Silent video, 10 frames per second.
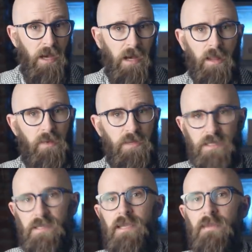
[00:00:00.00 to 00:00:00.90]
Another was
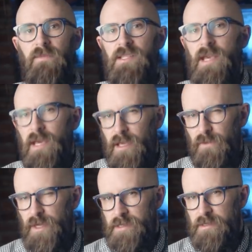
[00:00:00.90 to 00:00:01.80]
a scheme that he had
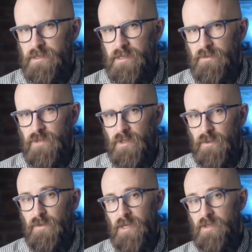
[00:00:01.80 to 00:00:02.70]
first conceived during
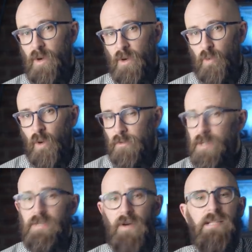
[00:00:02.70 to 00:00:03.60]
the First World War
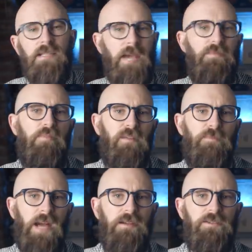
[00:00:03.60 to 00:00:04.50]
for a device capable of
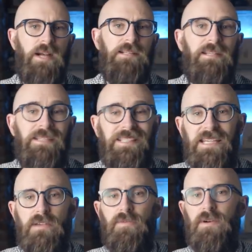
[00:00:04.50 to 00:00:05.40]
penetrating the
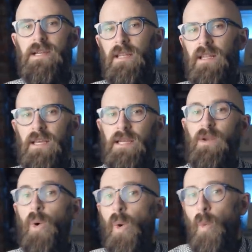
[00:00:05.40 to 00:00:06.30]
Siegfried
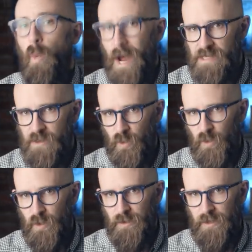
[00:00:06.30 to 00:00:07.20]
Line or West
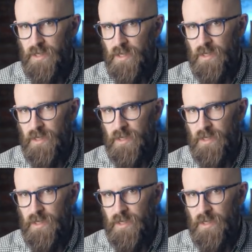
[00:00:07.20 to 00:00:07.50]
Wall, the